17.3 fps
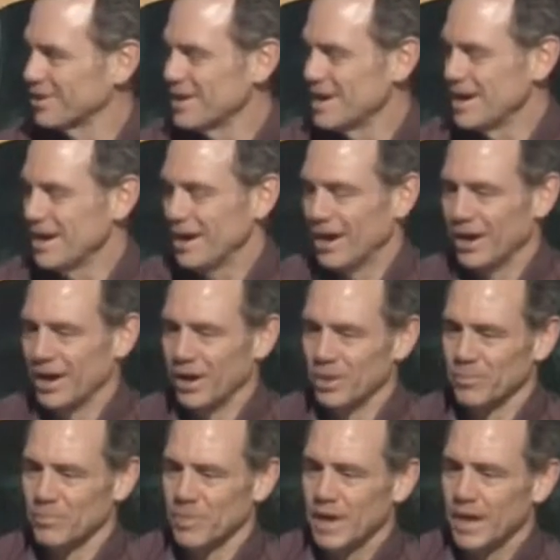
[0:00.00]
Mm-hmm.
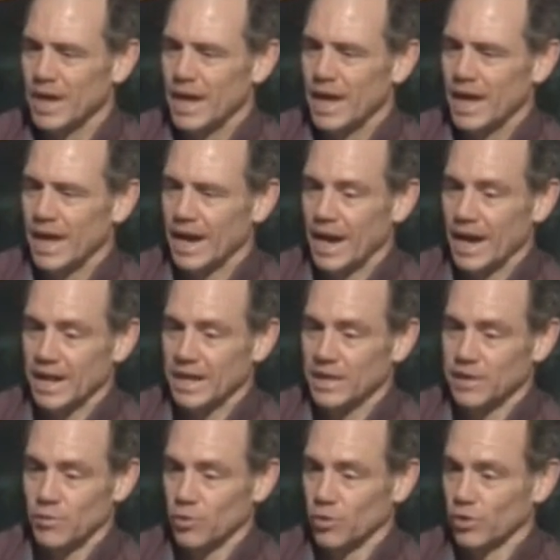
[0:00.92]
Um, and I
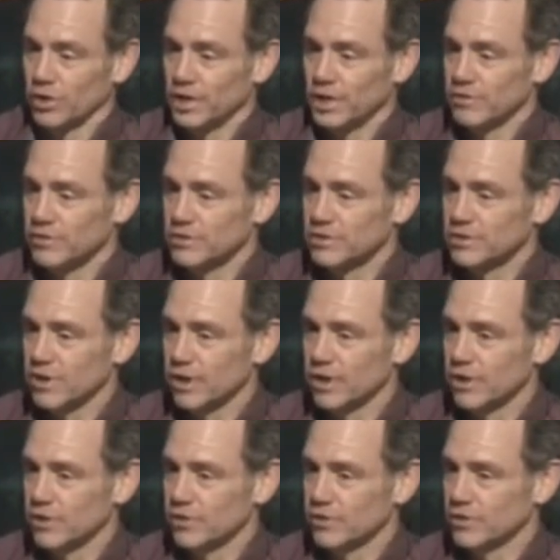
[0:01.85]
didn't really even
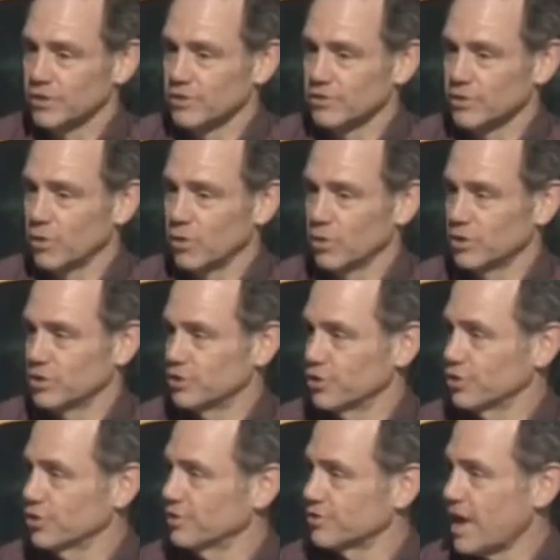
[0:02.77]
start this whole
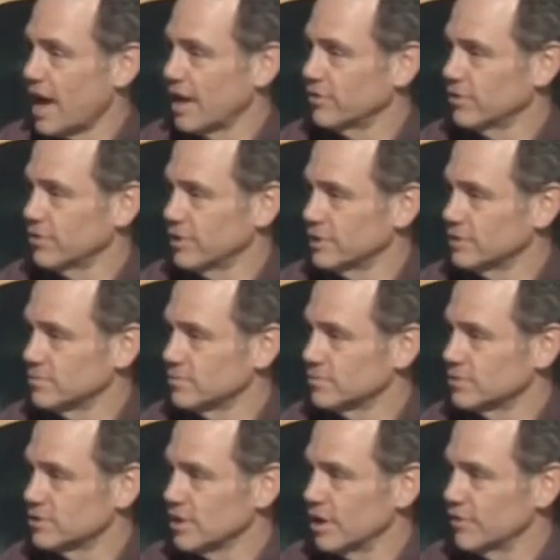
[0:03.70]
endurance athlete
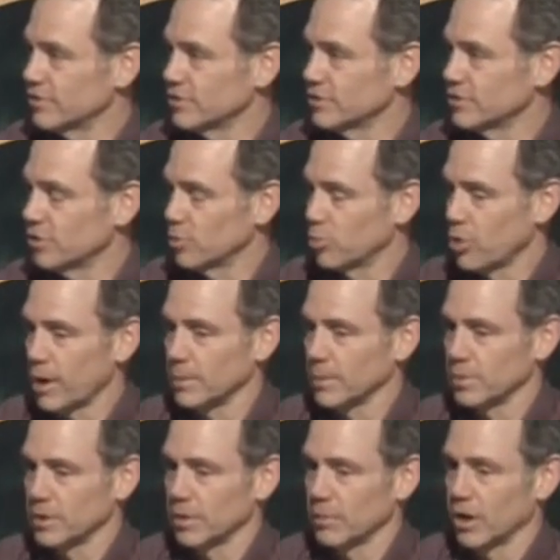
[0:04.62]
stuff until
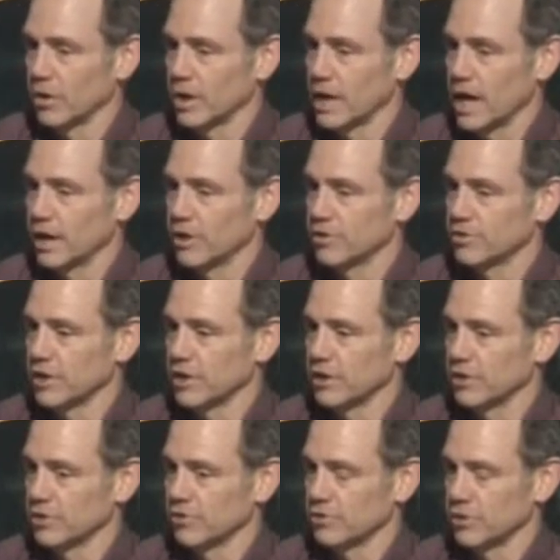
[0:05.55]
probably about nine or 10
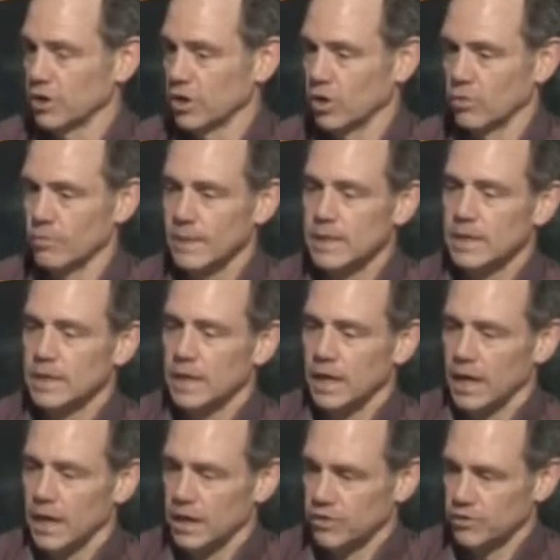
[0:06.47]
years ago
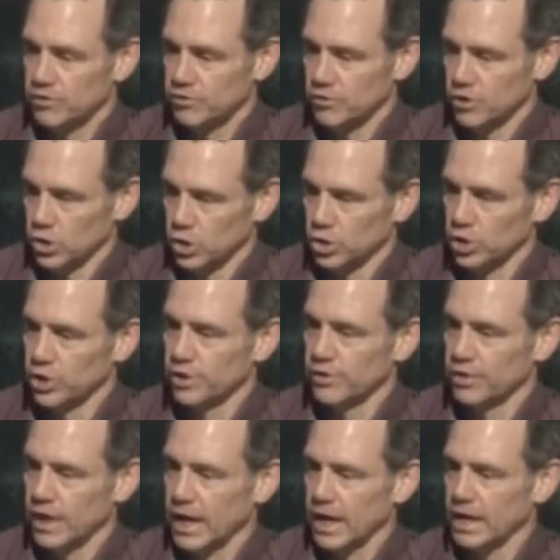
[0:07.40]
and just learned
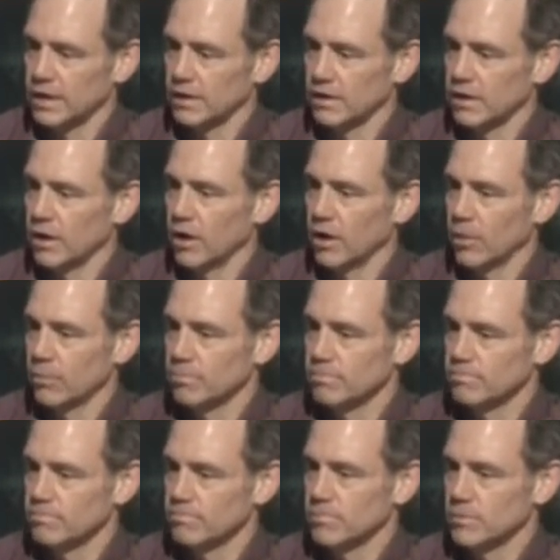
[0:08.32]
that um,
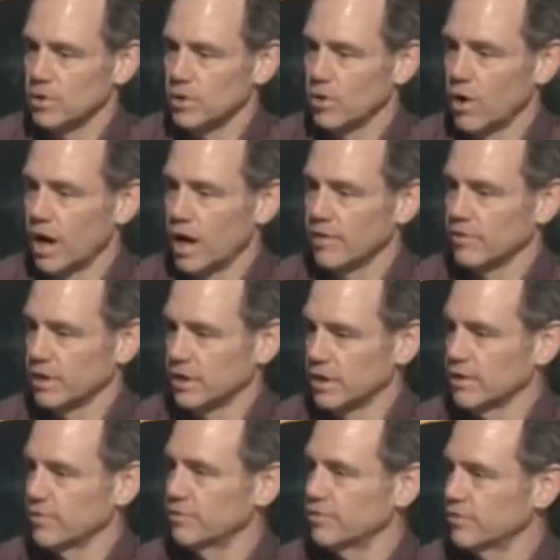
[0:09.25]
you know, I have a
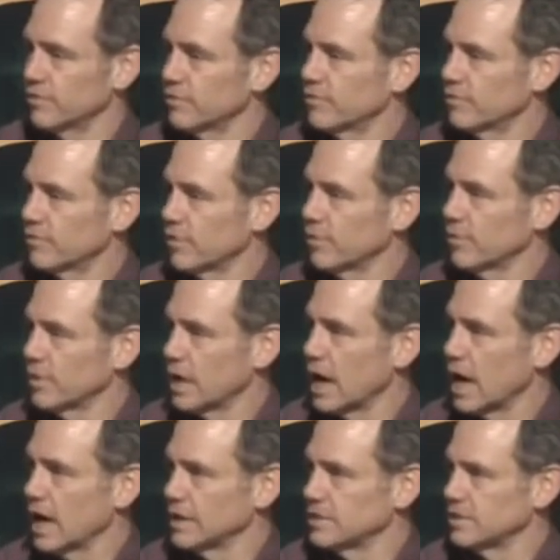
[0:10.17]
gift from
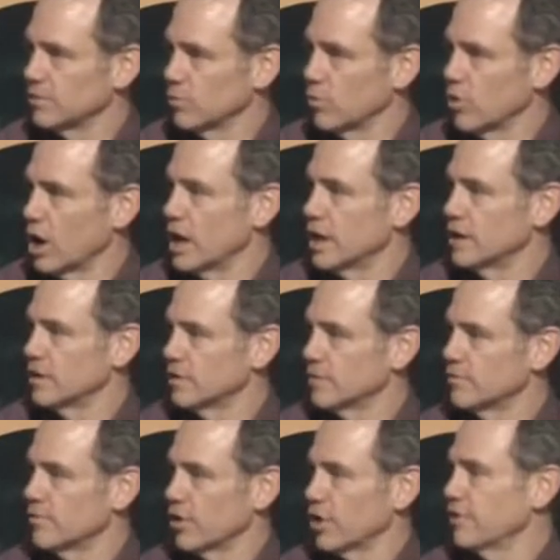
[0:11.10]
God to run
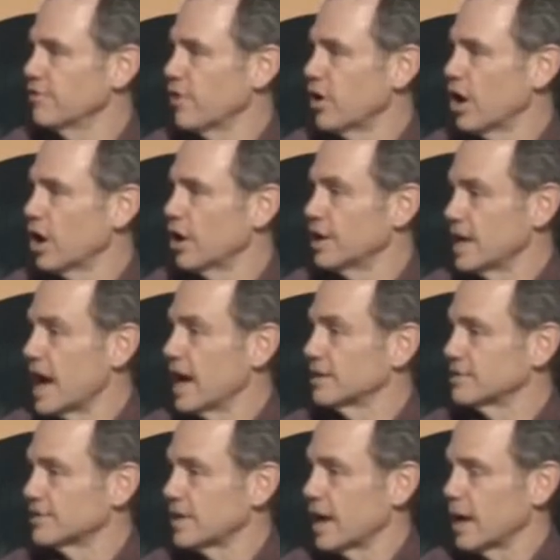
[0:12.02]
very far and
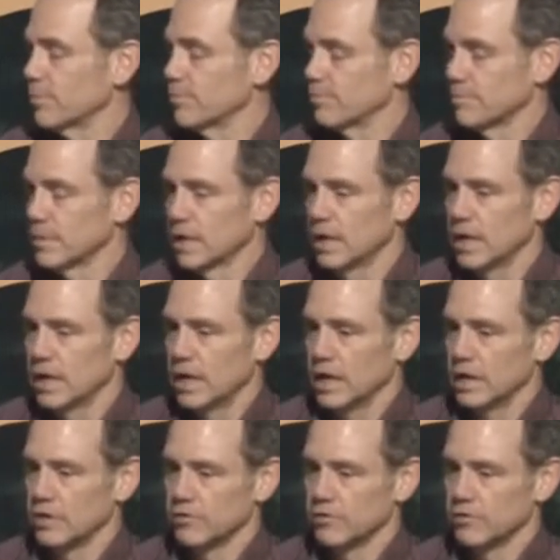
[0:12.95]
not stop. Mm-hmm.